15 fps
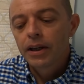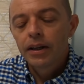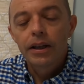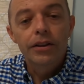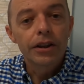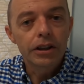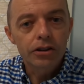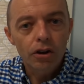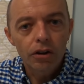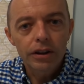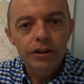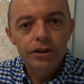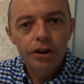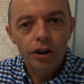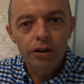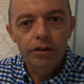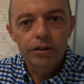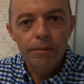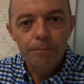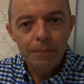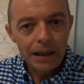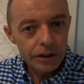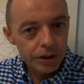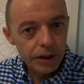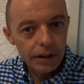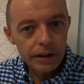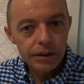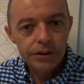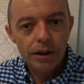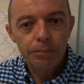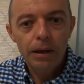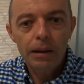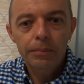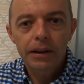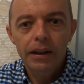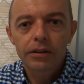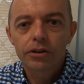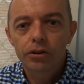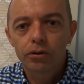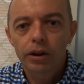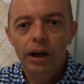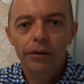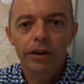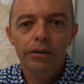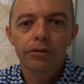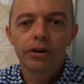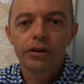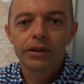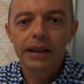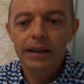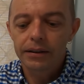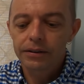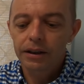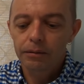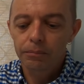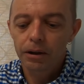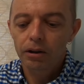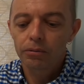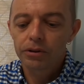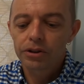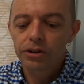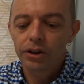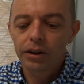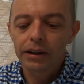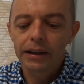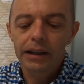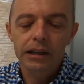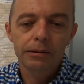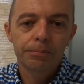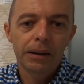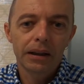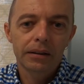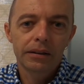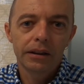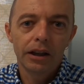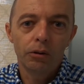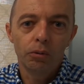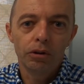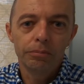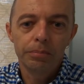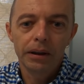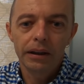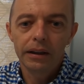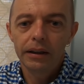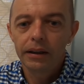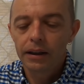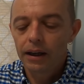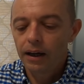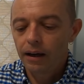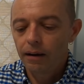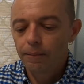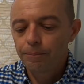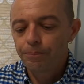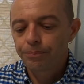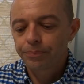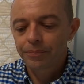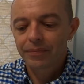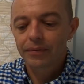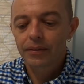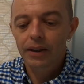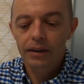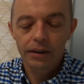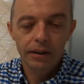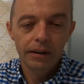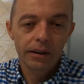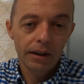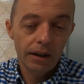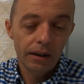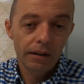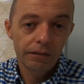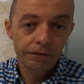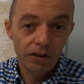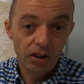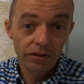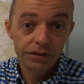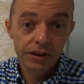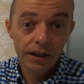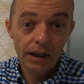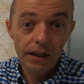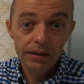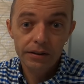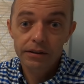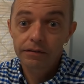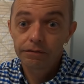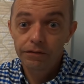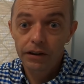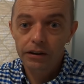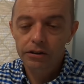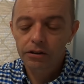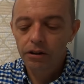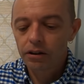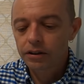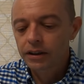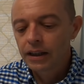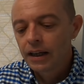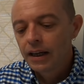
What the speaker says: These guys don't mention it, so maybe they're still going through testing, but I would certainly expect it would be 5 stars, fingers crossed.